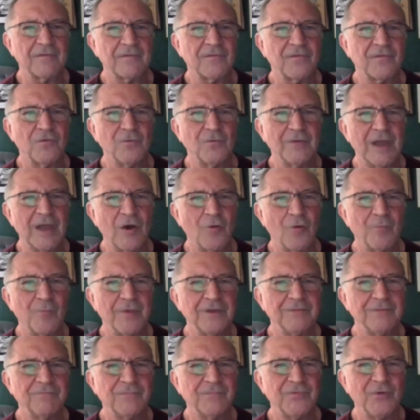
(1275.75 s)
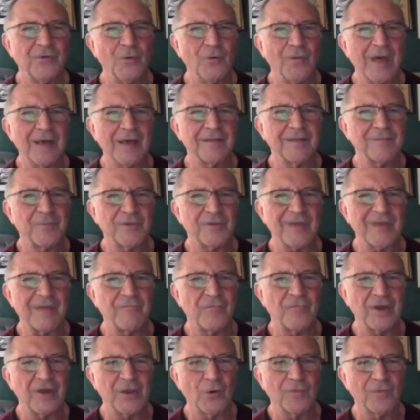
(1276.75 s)
to help me do that, but I
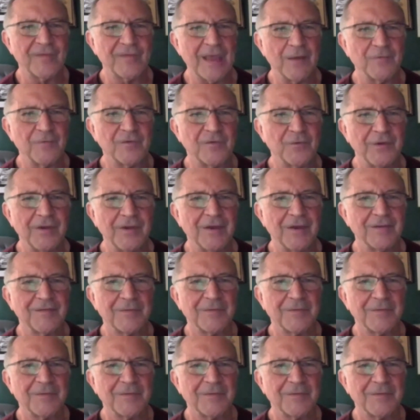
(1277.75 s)
haven't really got down to it yet.